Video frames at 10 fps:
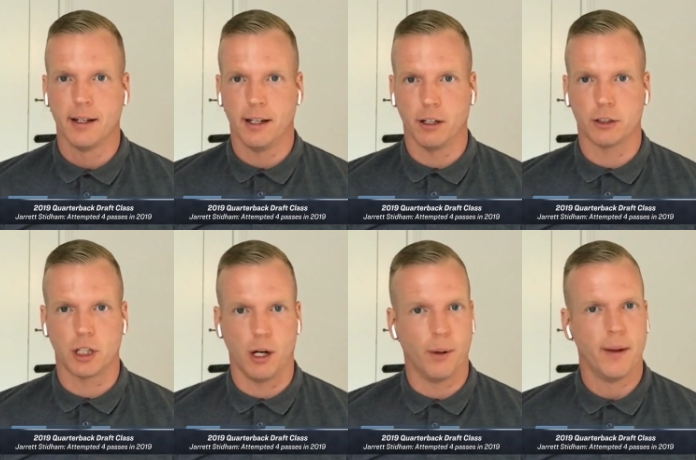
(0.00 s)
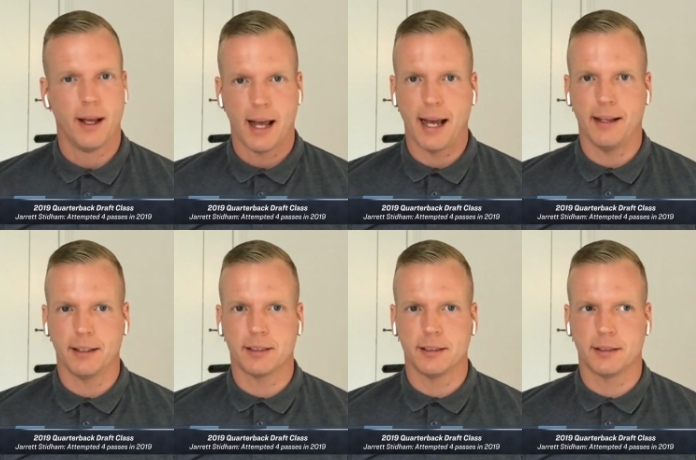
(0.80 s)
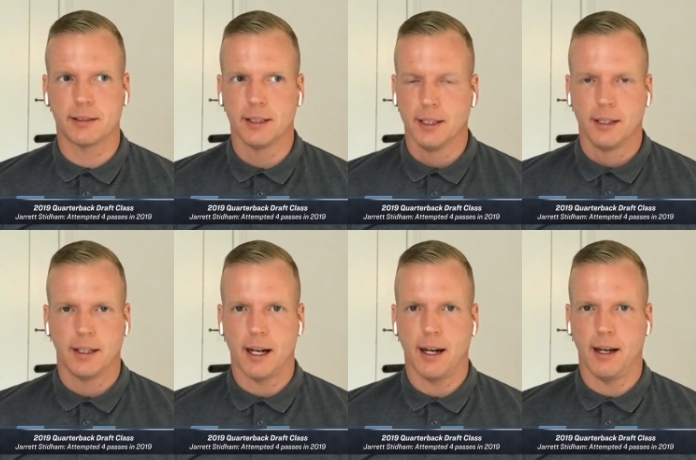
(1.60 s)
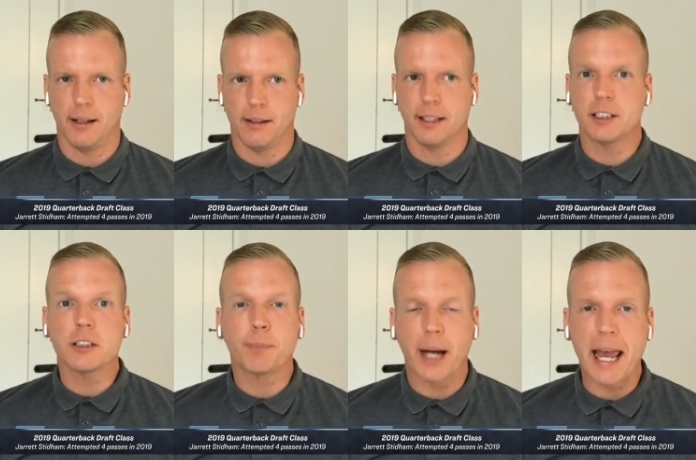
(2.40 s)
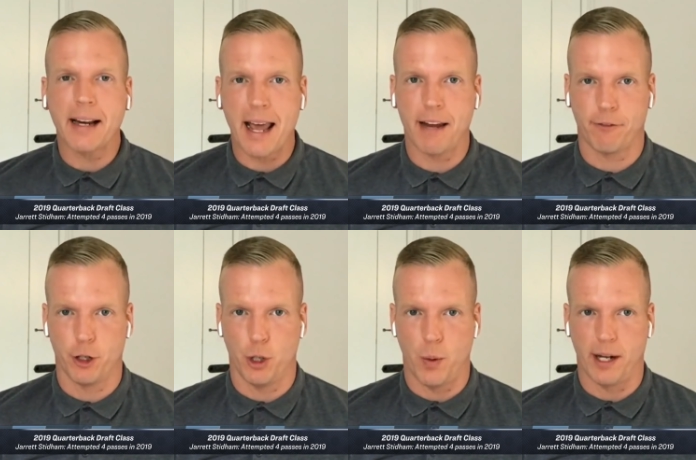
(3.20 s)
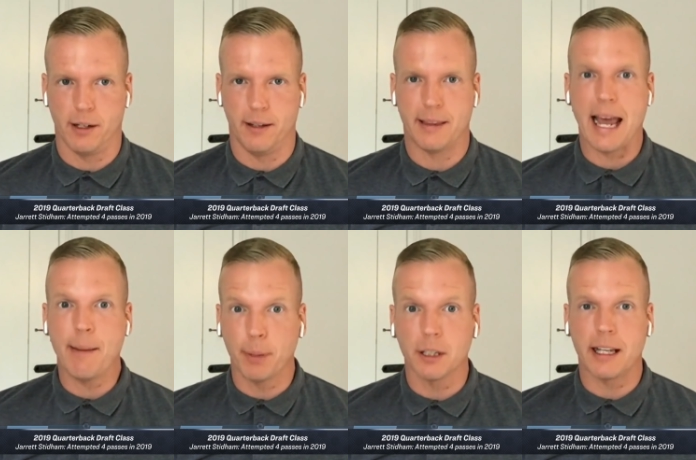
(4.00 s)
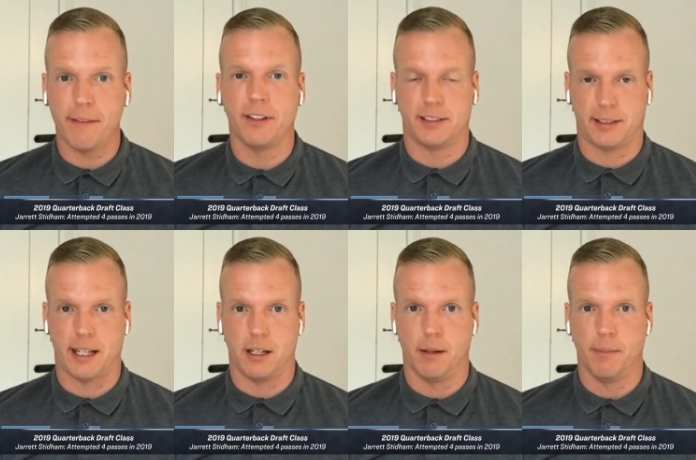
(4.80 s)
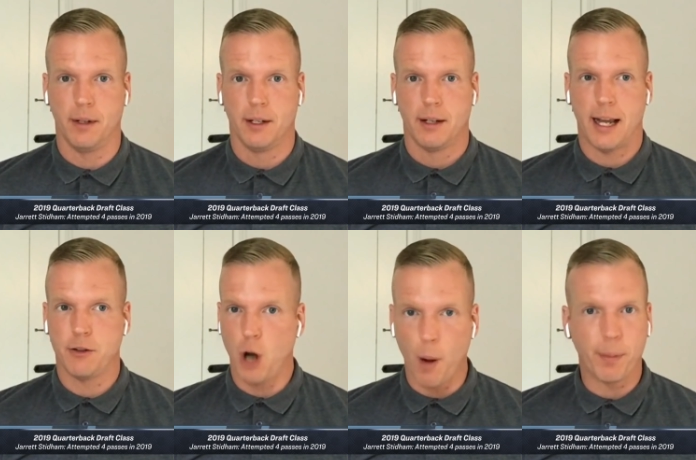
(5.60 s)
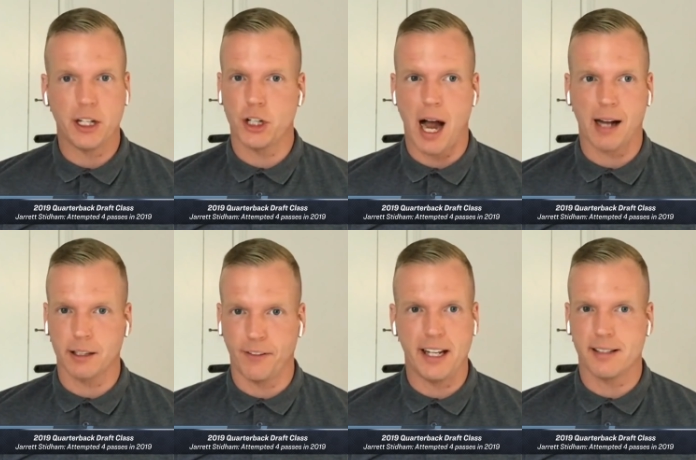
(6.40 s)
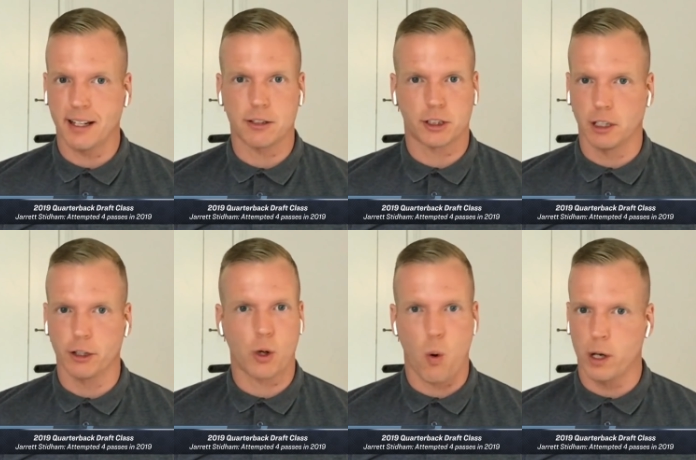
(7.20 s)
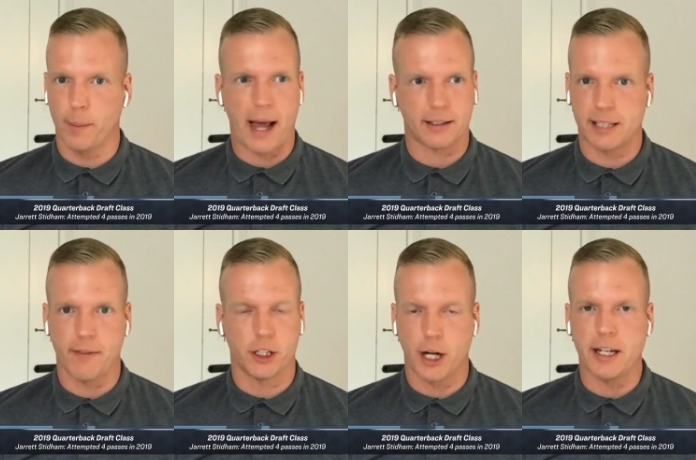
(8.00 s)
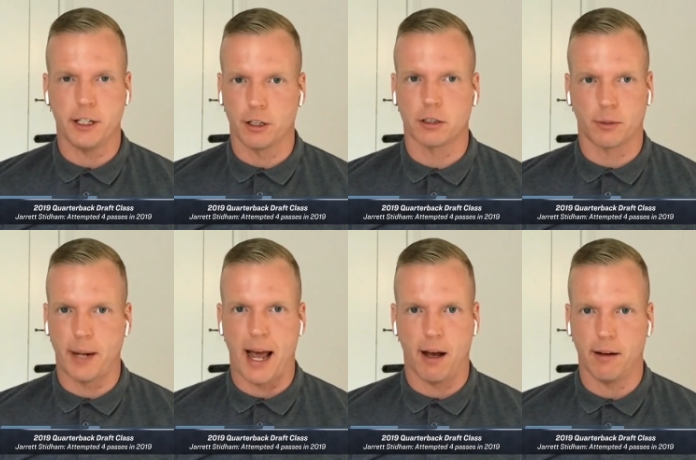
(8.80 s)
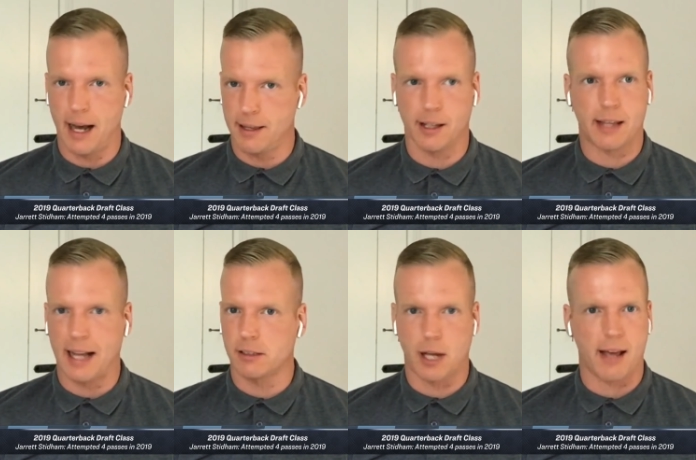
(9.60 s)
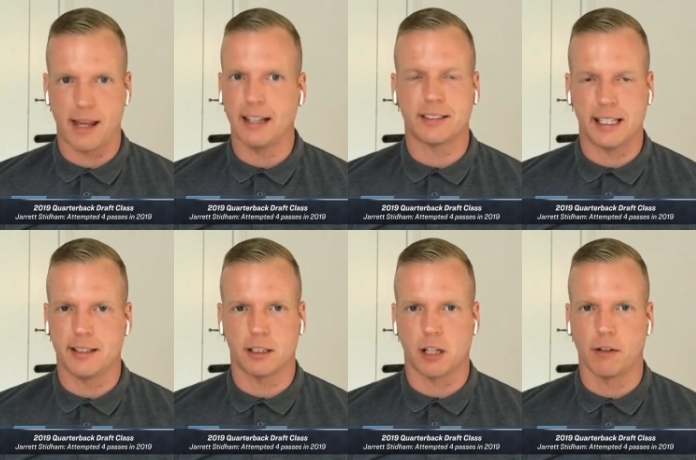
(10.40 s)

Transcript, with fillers: You know, so, hey, this is plan A for New England. They believe in Stidham. And don't be shocked if he's still the quarterback 7 or 8 years from now. I think that's how they see this